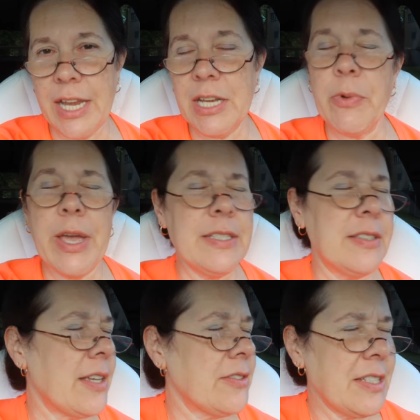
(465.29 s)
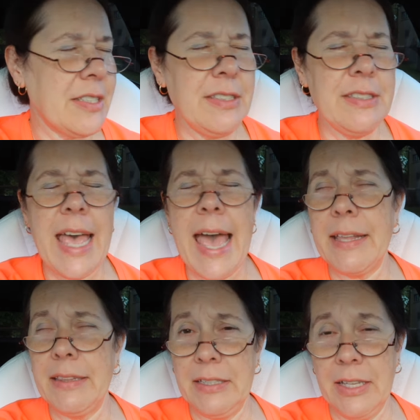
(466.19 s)
Anyway, it sounds
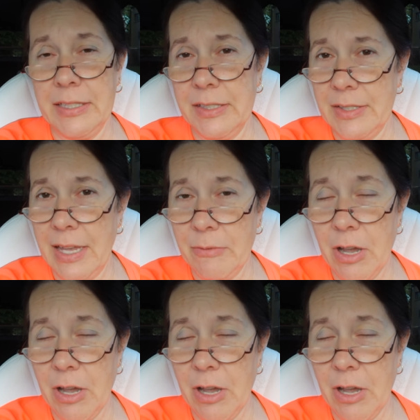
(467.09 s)
exactly like the same